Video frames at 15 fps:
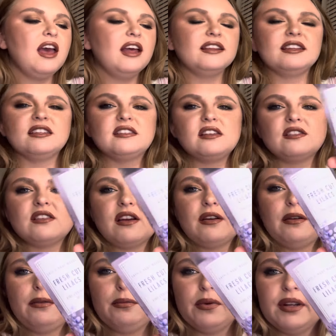This is
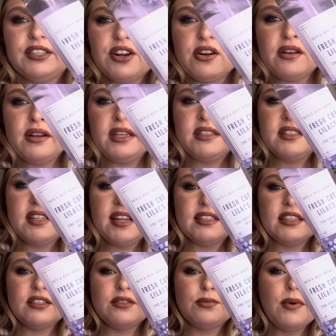a returning scent
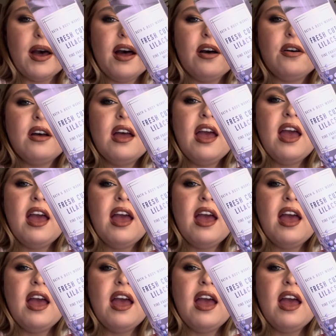as well,